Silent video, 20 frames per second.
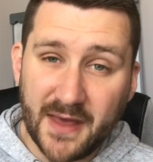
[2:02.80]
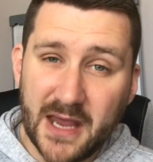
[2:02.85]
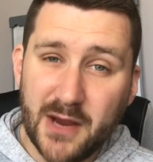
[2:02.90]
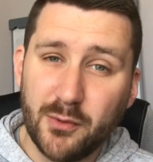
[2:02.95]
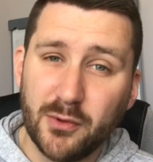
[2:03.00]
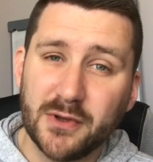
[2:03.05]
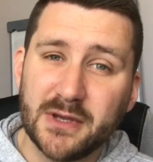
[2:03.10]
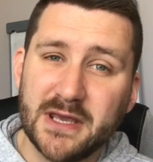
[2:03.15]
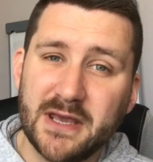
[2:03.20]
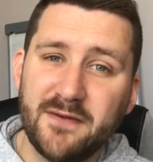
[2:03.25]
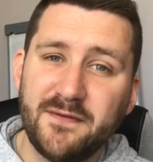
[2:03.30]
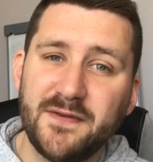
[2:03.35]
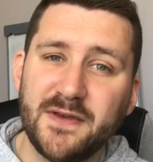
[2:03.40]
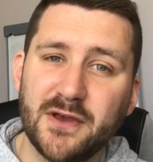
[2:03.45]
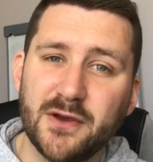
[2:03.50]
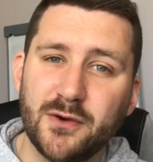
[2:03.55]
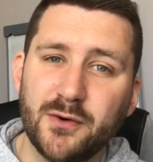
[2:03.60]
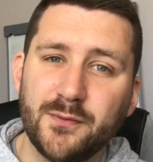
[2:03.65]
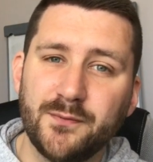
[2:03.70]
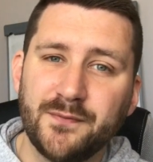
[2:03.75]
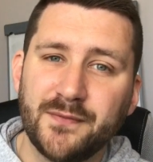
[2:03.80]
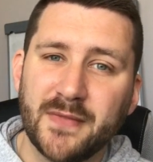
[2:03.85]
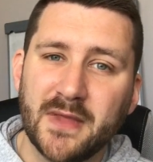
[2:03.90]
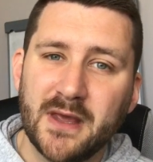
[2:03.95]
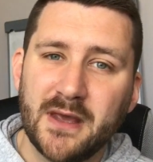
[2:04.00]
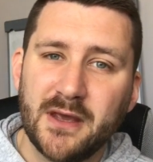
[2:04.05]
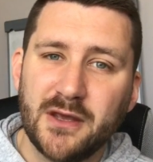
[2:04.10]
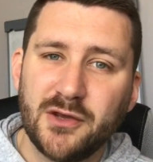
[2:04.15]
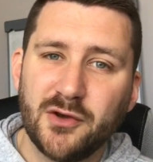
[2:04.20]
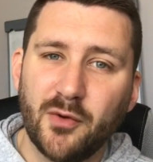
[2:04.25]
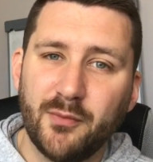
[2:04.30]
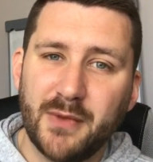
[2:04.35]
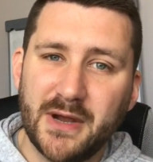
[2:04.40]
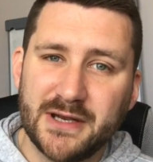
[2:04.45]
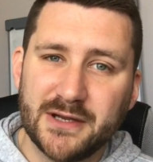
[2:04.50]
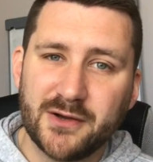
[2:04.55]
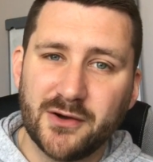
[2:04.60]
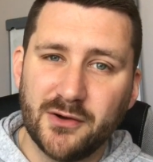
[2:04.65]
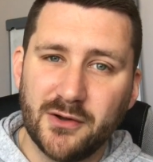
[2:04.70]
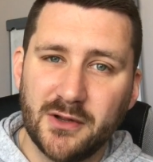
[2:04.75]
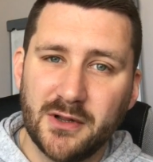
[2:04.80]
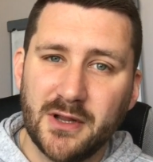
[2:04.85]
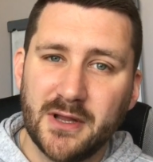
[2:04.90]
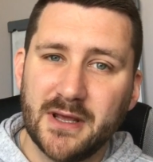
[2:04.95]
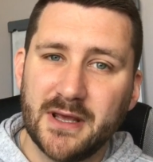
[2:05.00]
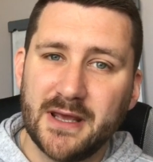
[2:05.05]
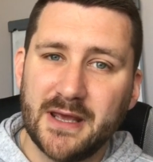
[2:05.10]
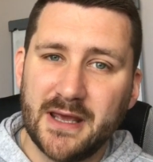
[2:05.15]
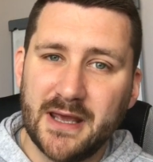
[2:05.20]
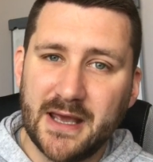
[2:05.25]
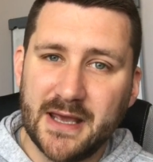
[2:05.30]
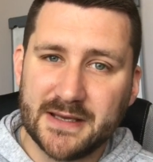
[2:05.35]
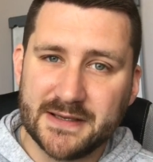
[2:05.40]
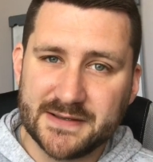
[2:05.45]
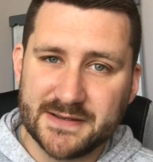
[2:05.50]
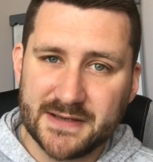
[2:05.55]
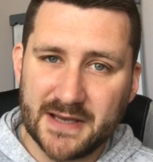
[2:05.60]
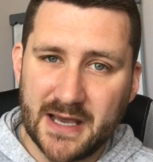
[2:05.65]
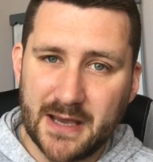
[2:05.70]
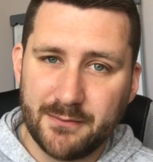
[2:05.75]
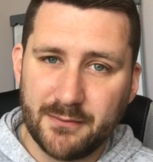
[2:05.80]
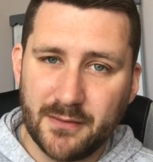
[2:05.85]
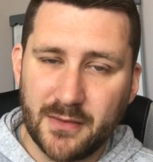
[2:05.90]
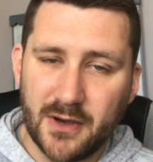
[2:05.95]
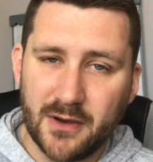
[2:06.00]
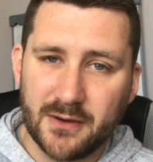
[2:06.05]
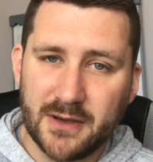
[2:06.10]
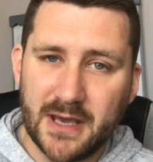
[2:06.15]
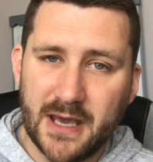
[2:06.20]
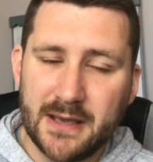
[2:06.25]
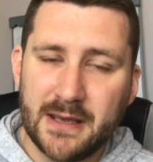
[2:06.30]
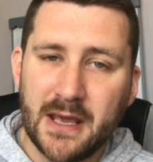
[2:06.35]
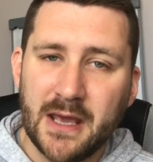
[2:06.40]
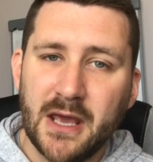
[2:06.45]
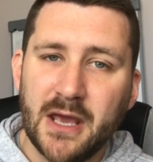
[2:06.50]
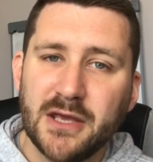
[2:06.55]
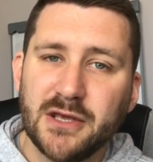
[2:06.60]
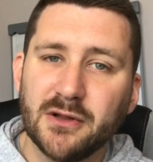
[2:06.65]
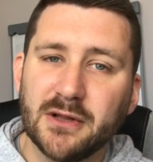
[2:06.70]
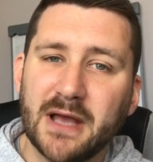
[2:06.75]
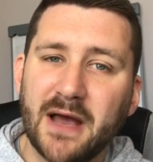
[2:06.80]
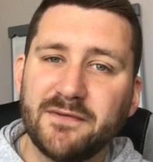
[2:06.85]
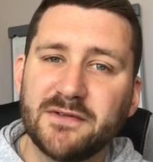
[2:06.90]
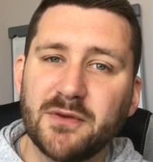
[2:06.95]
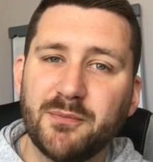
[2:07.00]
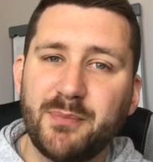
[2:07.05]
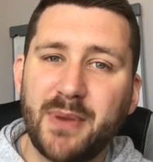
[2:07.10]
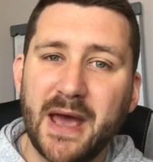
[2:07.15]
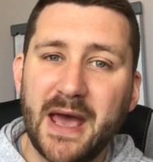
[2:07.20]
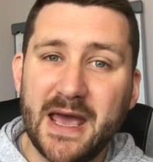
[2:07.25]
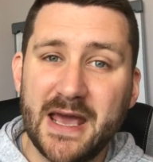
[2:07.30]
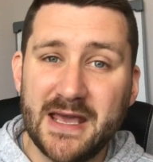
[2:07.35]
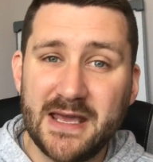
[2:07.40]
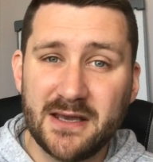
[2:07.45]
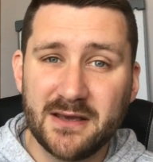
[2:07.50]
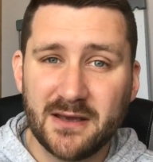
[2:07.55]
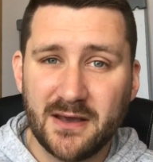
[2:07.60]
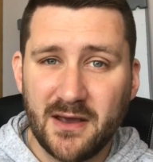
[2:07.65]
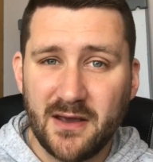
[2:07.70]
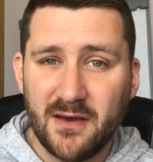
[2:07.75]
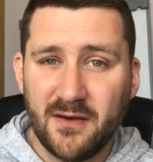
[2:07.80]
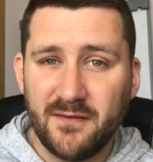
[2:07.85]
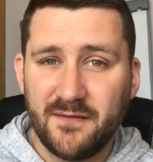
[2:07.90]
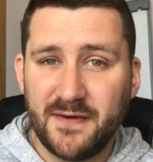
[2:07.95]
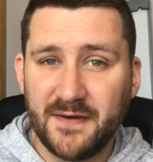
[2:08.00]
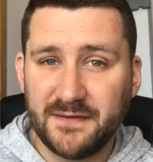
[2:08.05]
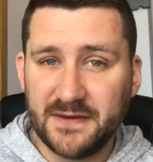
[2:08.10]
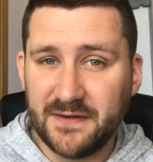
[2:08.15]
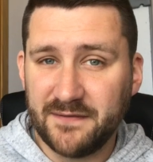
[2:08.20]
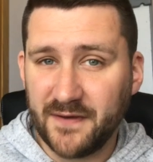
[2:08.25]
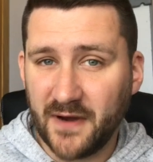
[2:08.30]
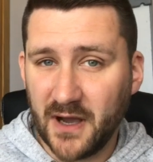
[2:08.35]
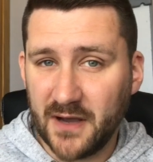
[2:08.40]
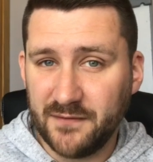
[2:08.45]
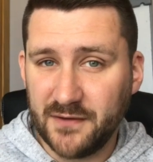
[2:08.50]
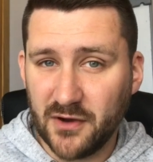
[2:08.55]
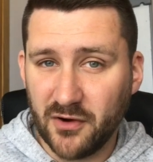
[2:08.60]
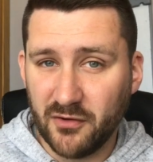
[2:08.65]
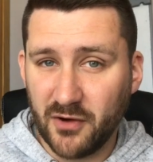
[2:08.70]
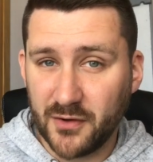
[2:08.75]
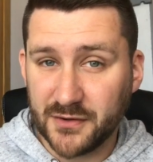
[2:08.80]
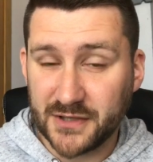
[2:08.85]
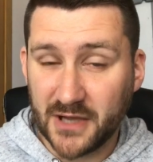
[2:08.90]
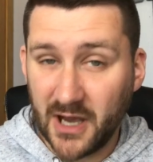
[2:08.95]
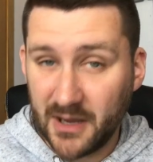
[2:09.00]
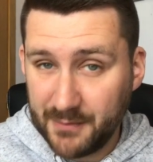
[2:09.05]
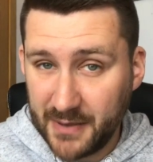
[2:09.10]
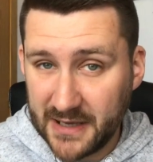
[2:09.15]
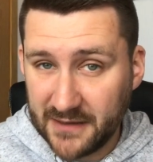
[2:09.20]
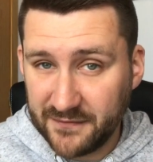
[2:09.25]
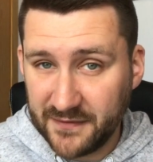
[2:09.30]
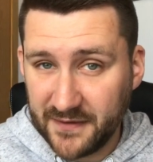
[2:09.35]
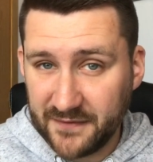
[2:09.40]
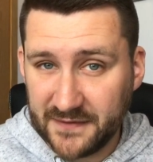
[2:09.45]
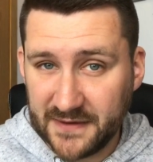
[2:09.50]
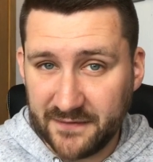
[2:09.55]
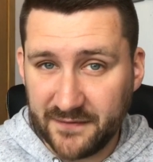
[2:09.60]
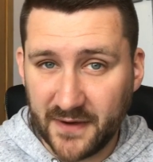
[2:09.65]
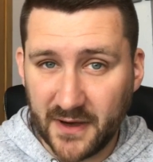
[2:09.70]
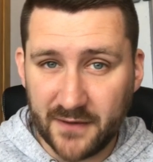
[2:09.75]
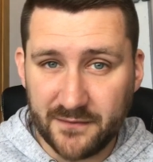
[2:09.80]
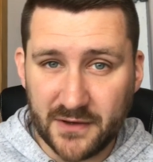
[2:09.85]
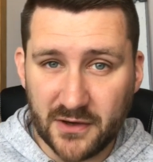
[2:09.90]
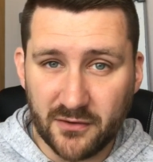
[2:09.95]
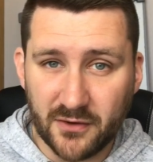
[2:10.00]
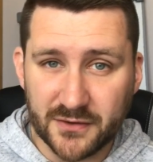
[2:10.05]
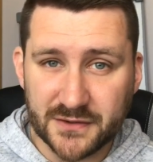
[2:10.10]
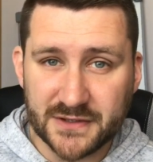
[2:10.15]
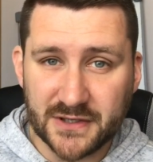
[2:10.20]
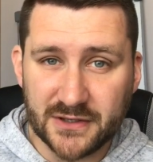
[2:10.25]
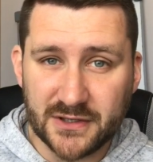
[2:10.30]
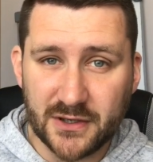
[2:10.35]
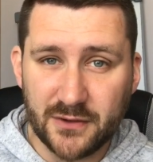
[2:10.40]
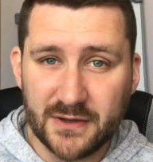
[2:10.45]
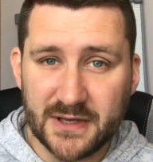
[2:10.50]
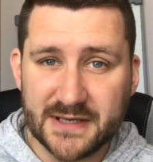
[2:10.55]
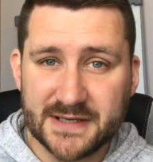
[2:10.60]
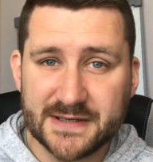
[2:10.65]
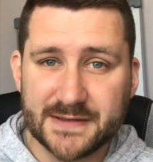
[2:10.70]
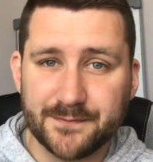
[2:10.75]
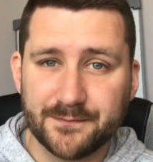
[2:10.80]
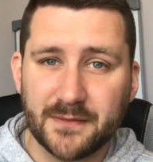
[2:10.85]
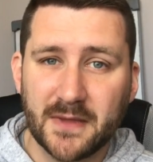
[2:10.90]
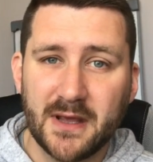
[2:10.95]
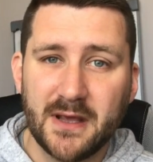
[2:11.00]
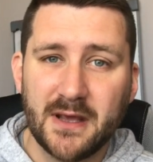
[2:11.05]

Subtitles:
they will give you your medical exam, okay? You'll have to pay 55 euros. I paid 55 euros to do this.